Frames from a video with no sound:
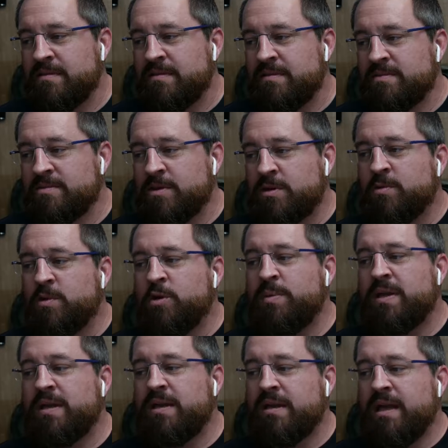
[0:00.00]
So,
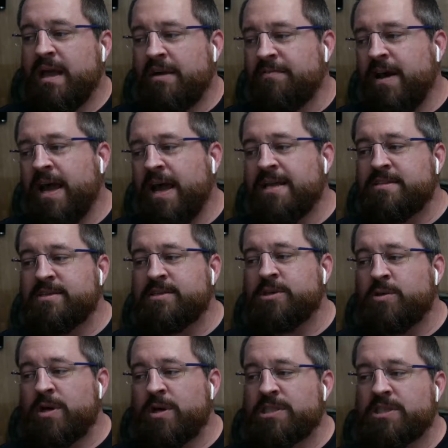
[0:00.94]
Ruben, if I answered
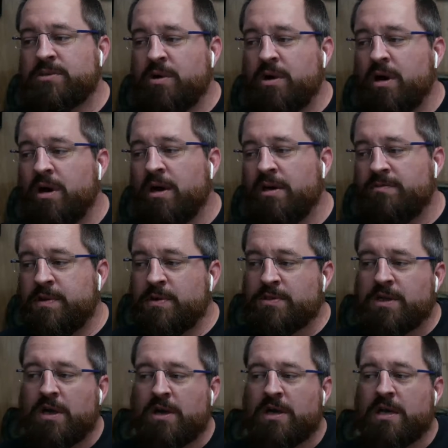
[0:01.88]
your question wrong, if you
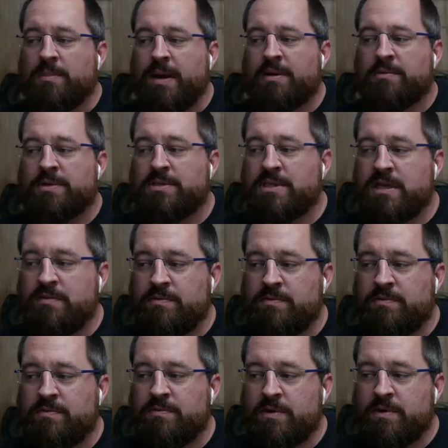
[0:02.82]
were talking about
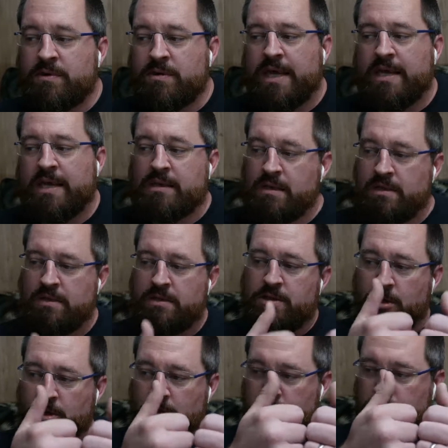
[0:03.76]
receiver, like
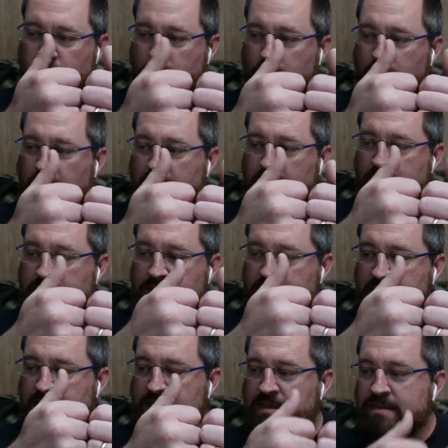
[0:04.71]
your controller
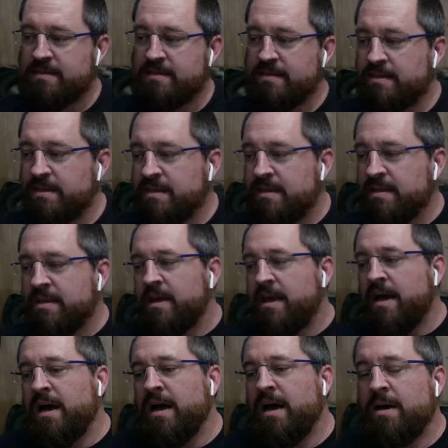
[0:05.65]
antenna,
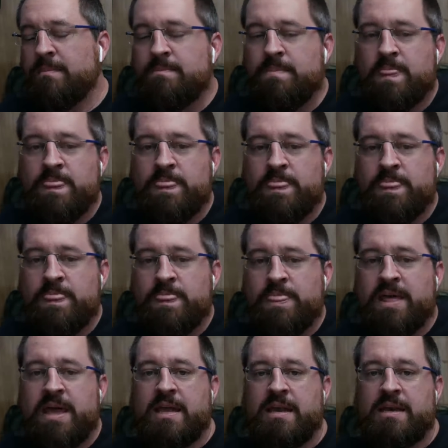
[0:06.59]

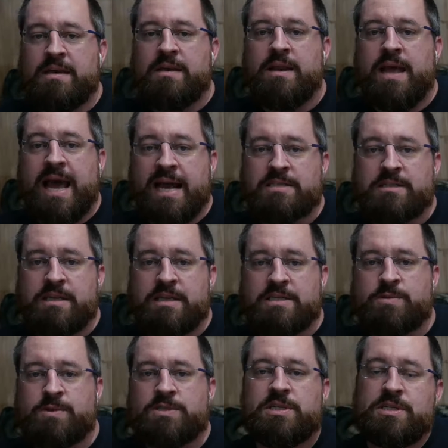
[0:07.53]
then actually
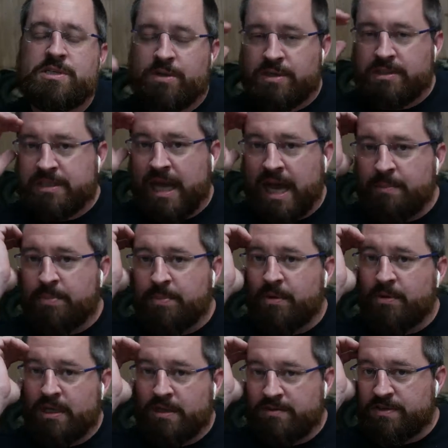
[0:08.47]
switching to a
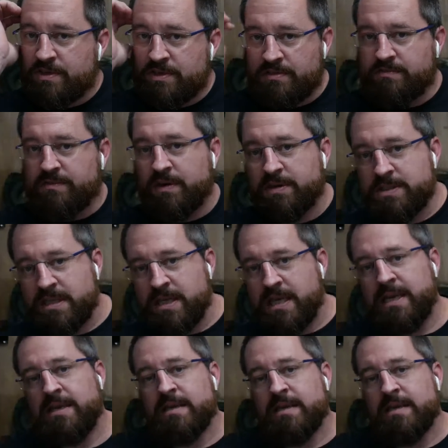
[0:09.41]
dipole gives you
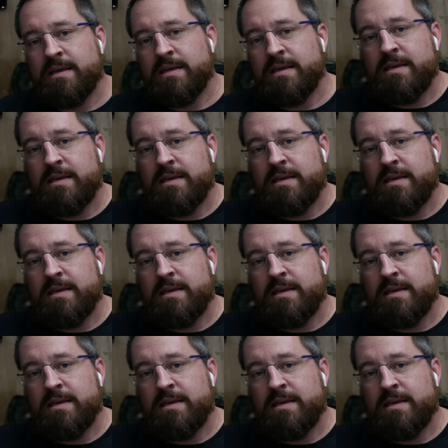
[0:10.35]
diversity.